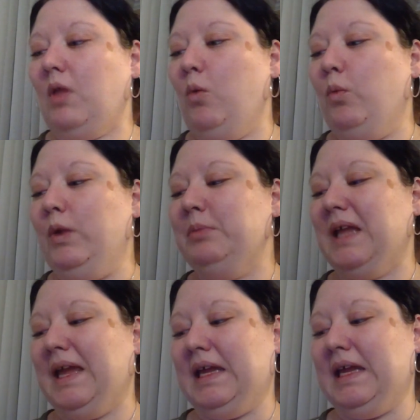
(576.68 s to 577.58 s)
We
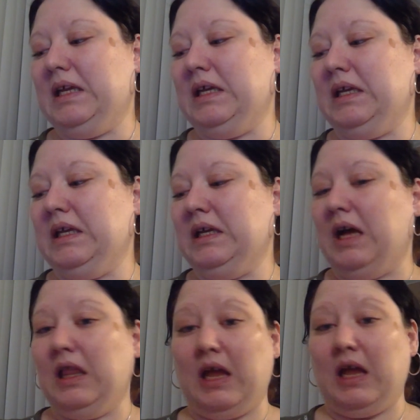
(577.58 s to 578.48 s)
played
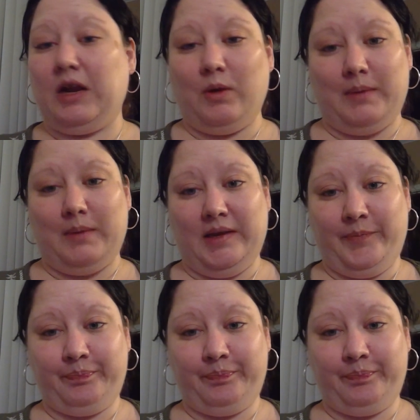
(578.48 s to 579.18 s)
a lot of rummy.